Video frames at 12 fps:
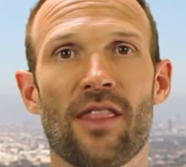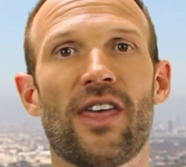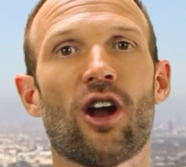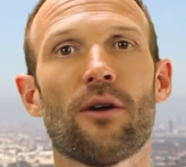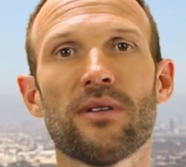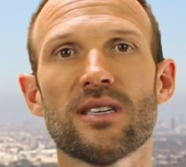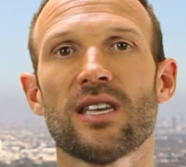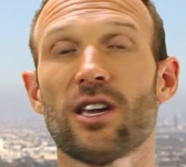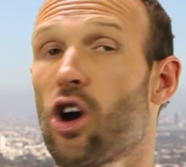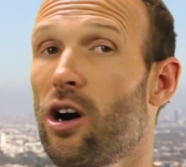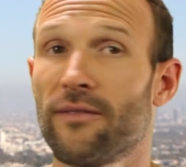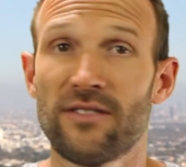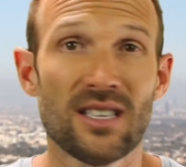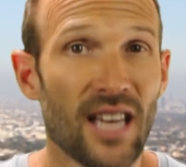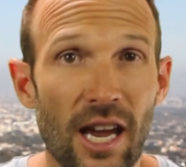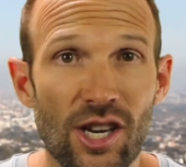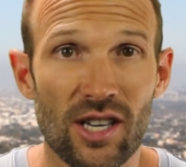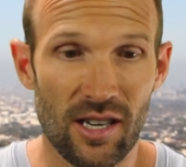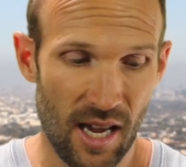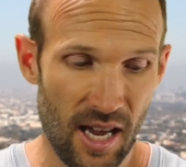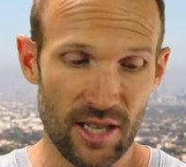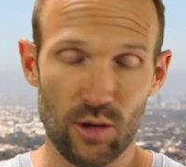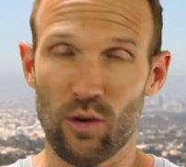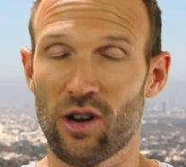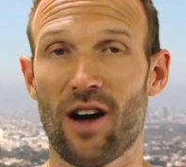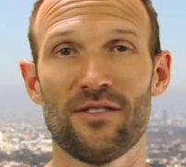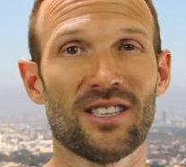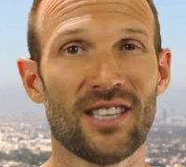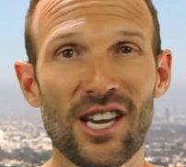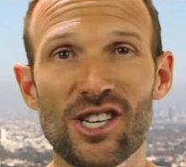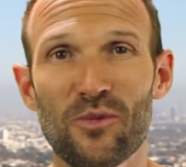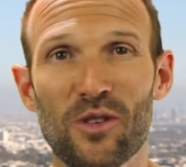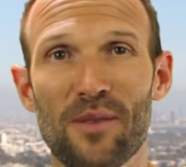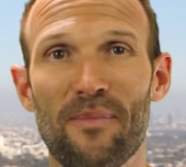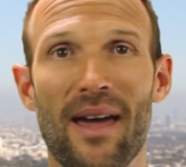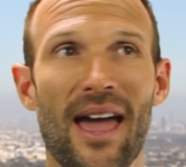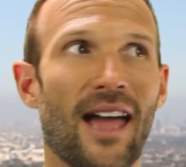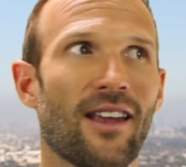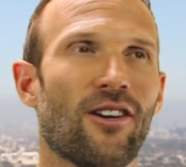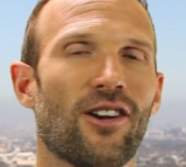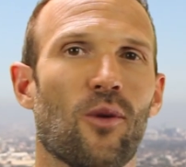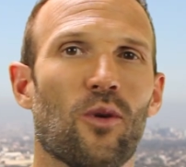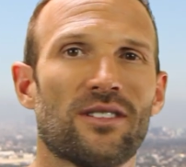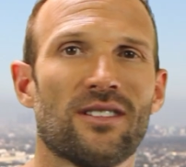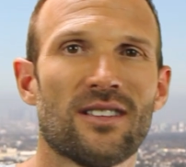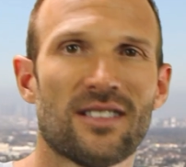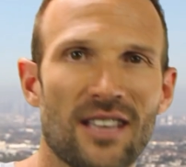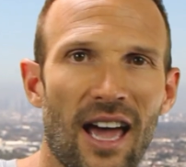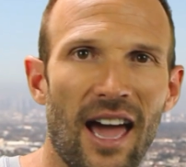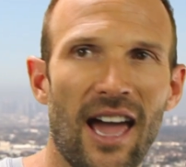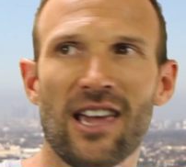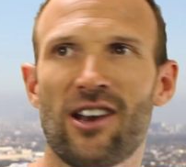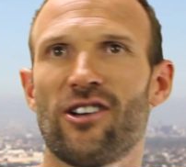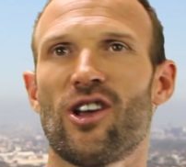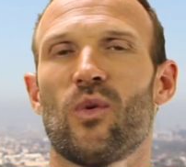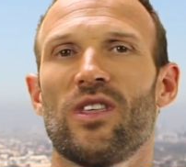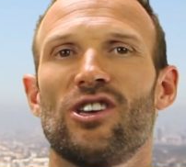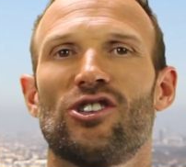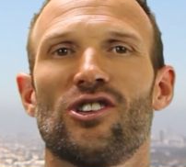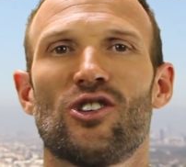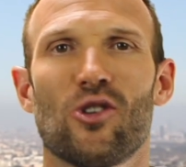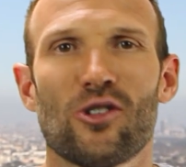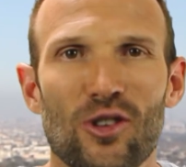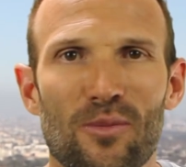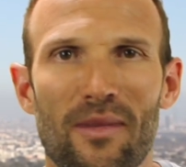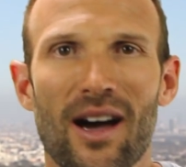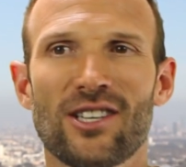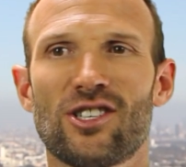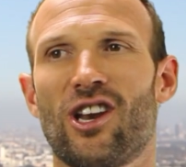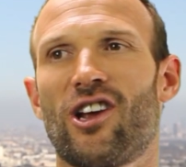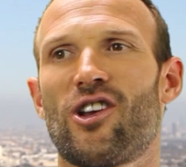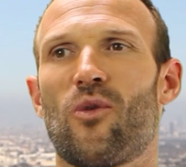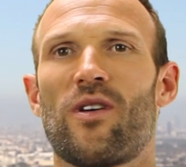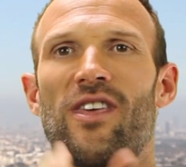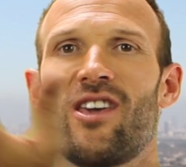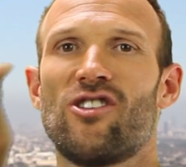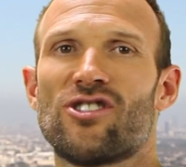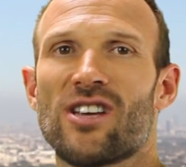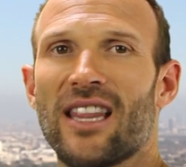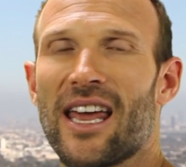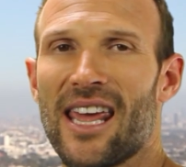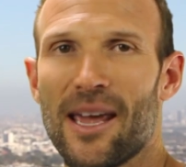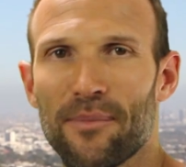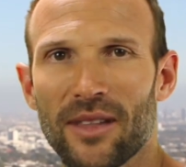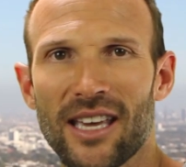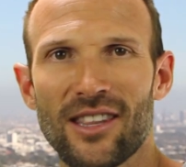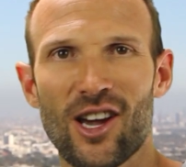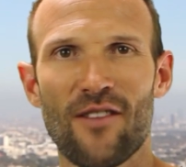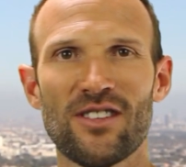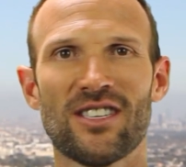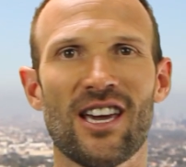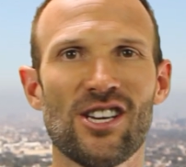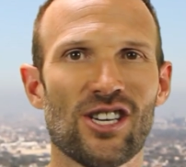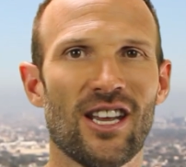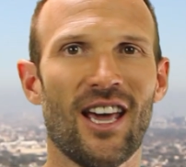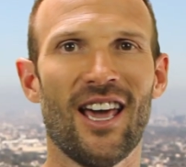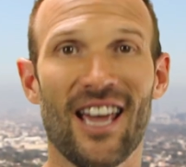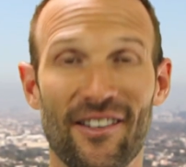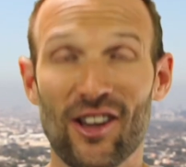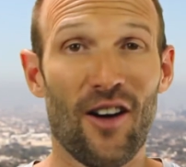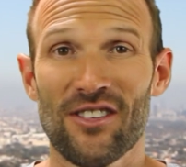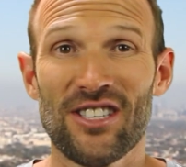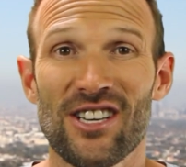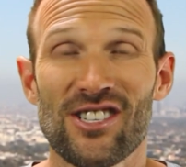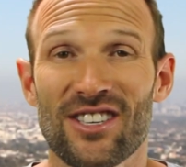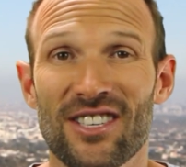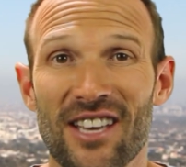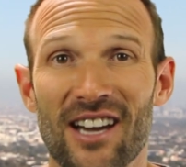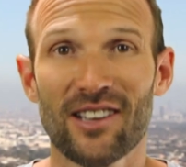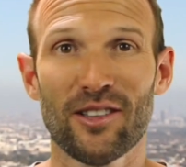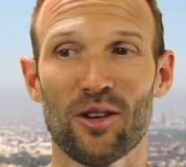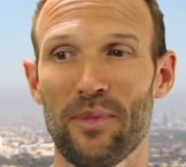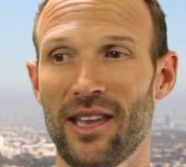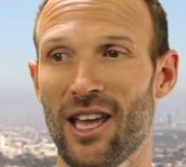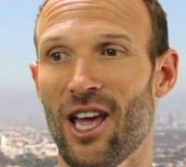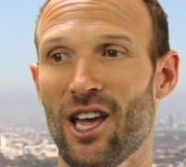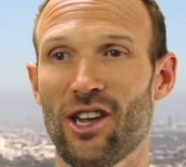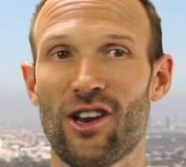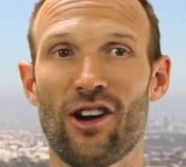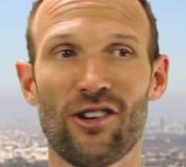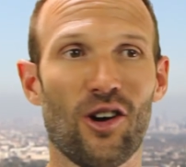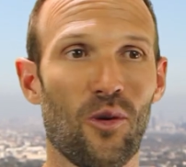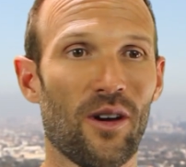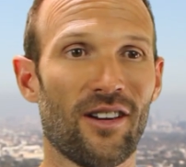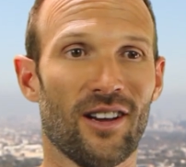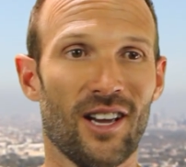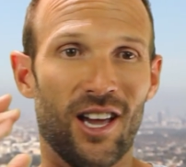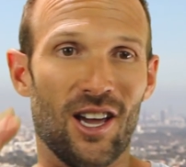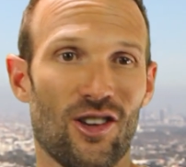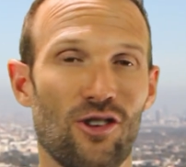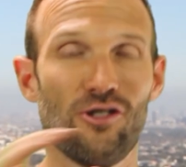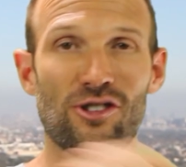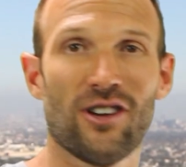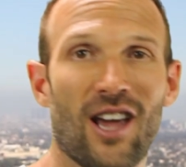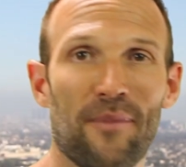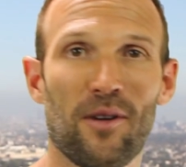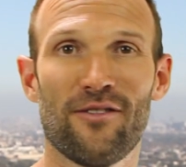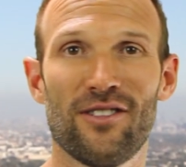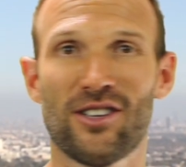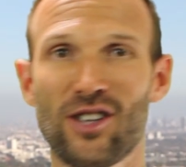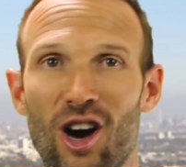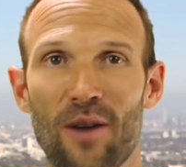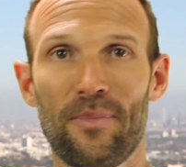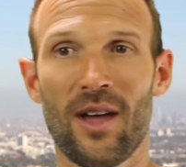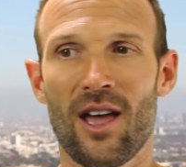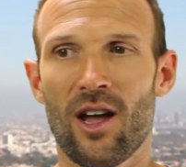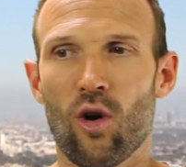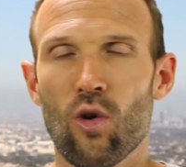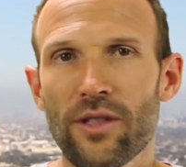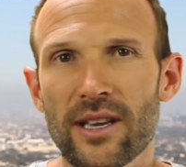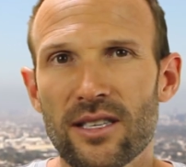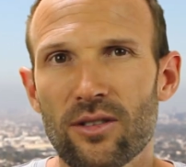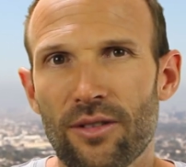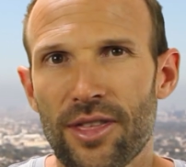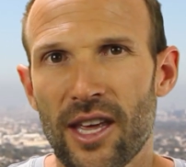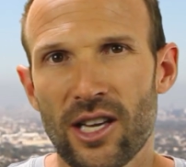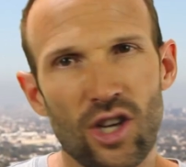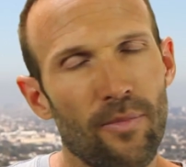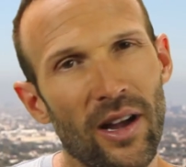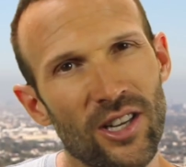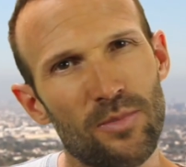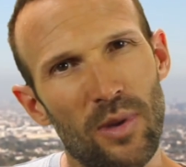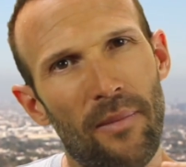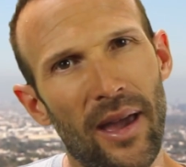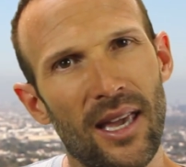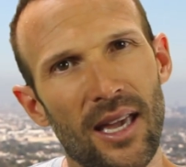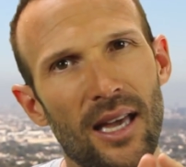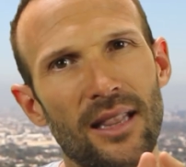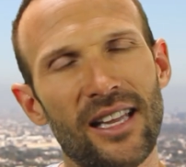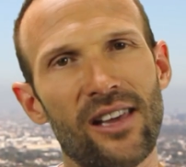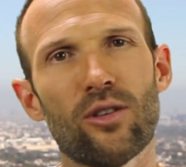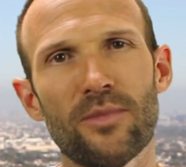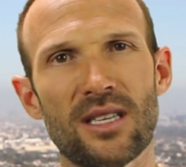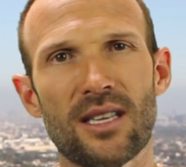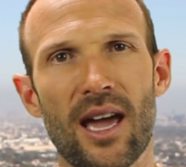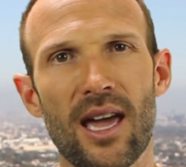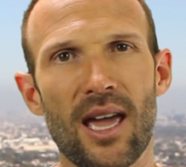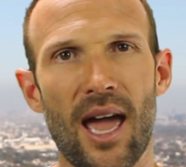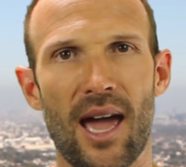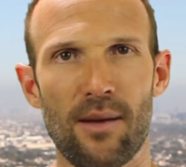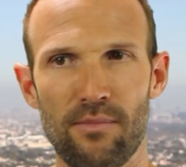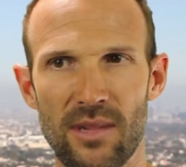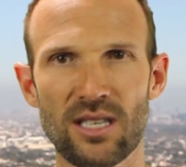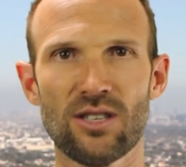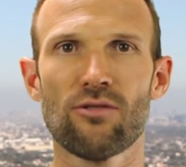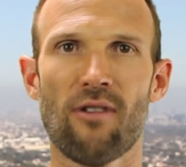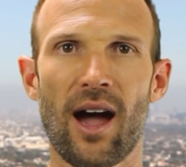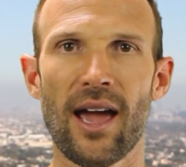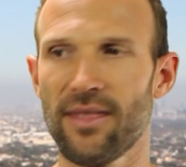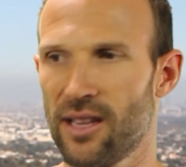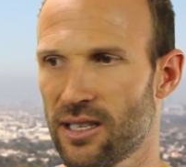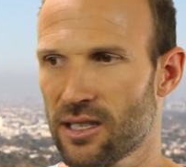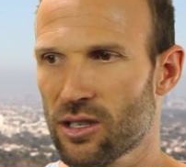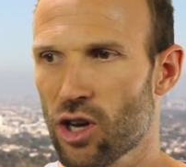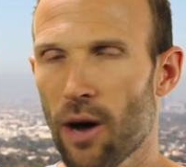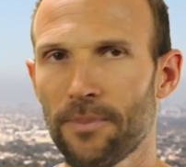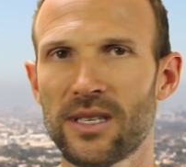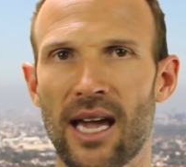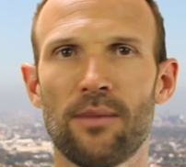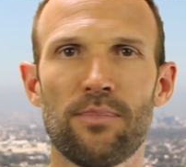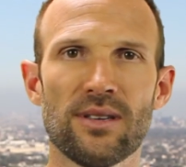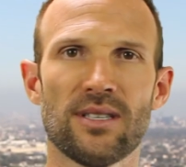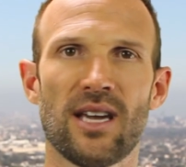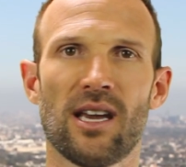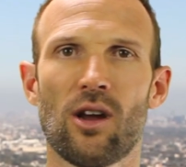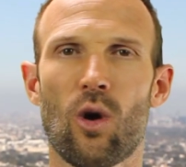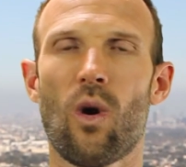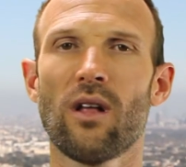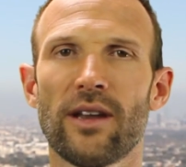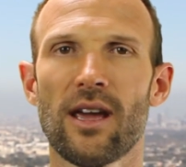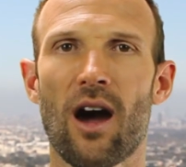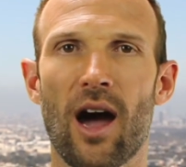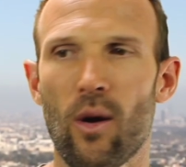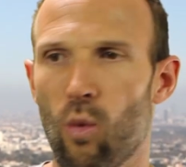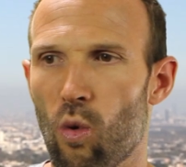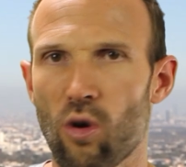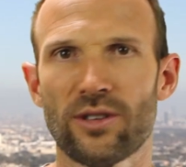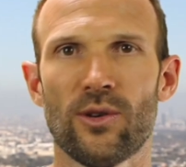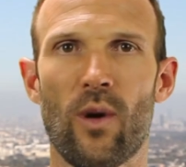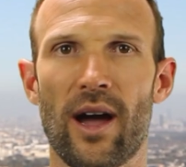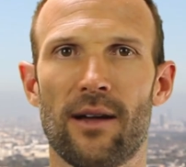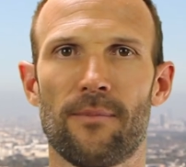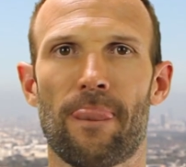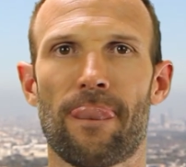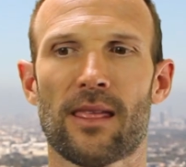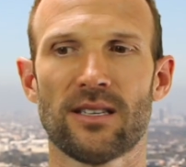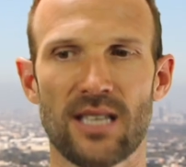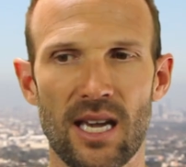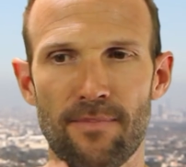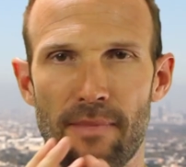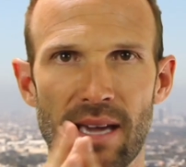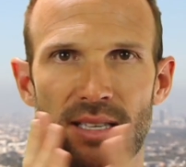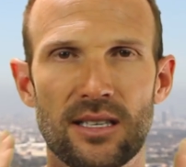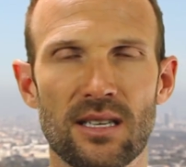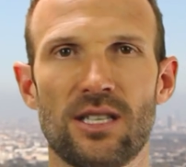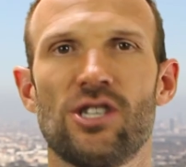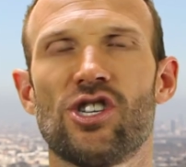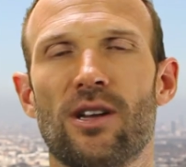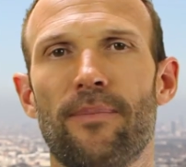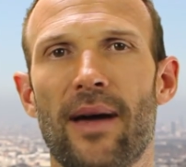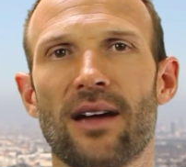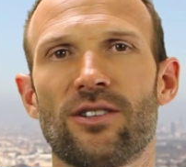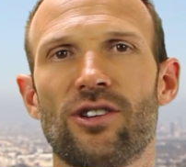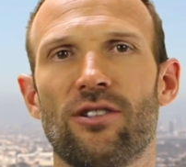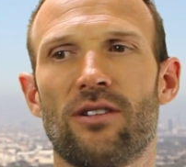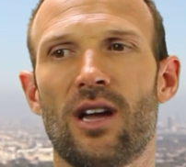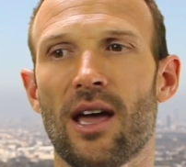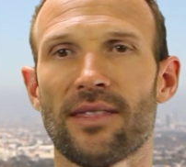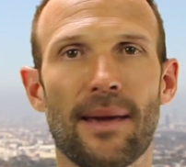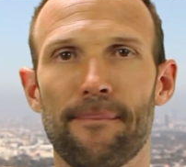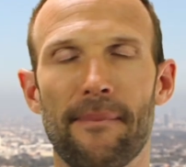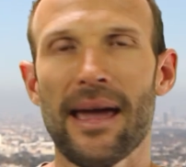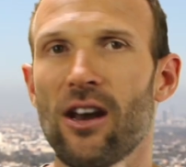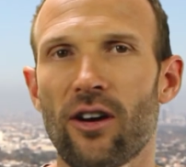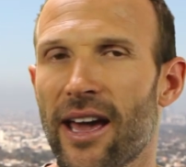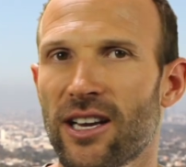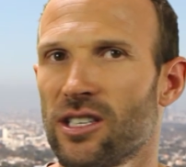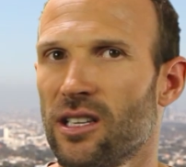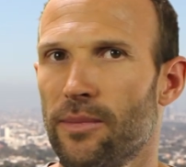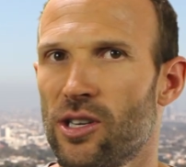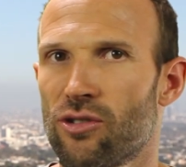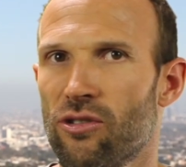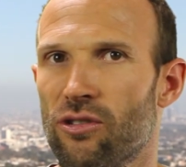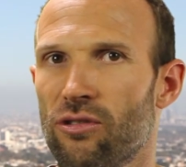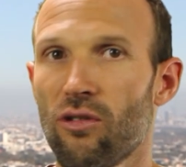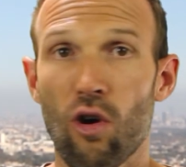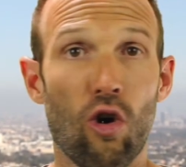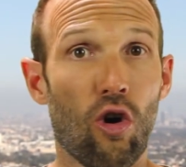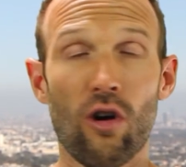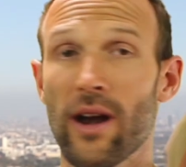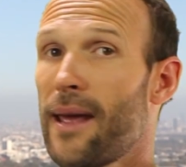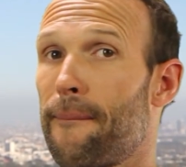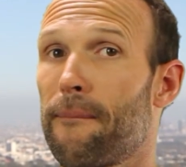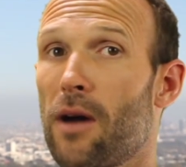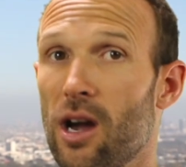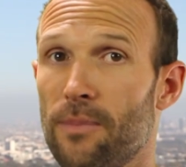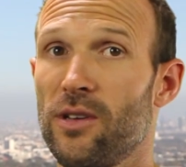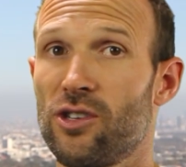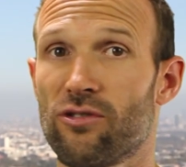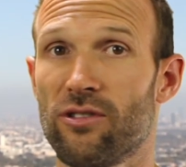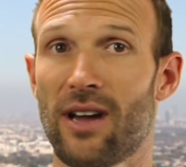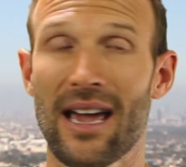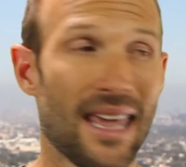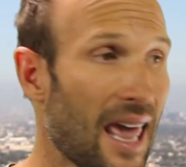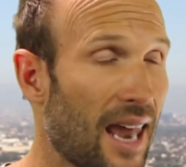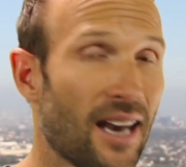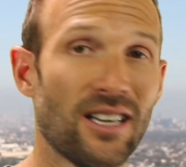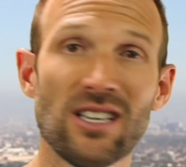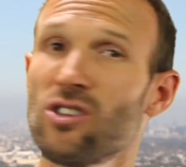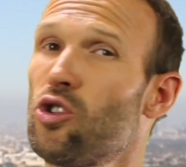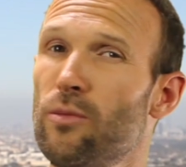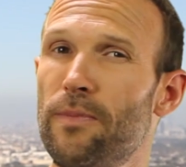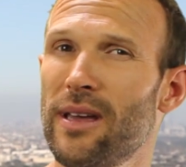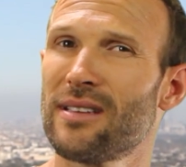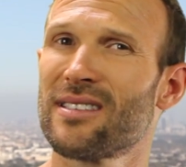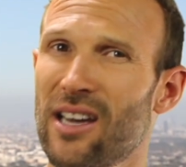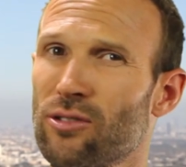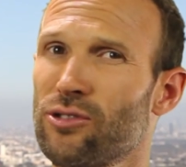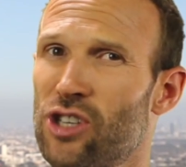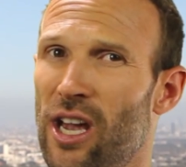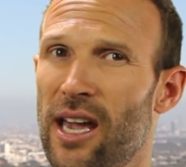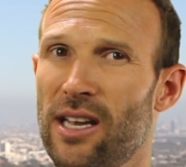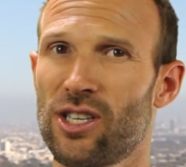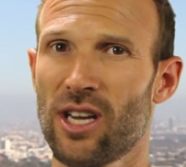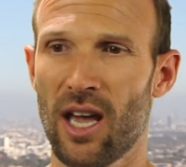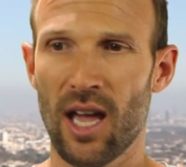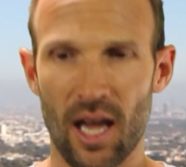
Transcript: Then obviously conversation. You get into a conversation with a man, you don't know what to say, you don't know whether you should talk too much, you don't know whether you should let him lead the conversation. If the conversation's stuck a little bit, you don't know whether you should come over the top. All these little things, you might just be making a little mistake, and Mr. Right, this top 10% quality guy, walks away because he makes a decision about you that may not actually be true, or it might be true. Again, it just could be a subtle change.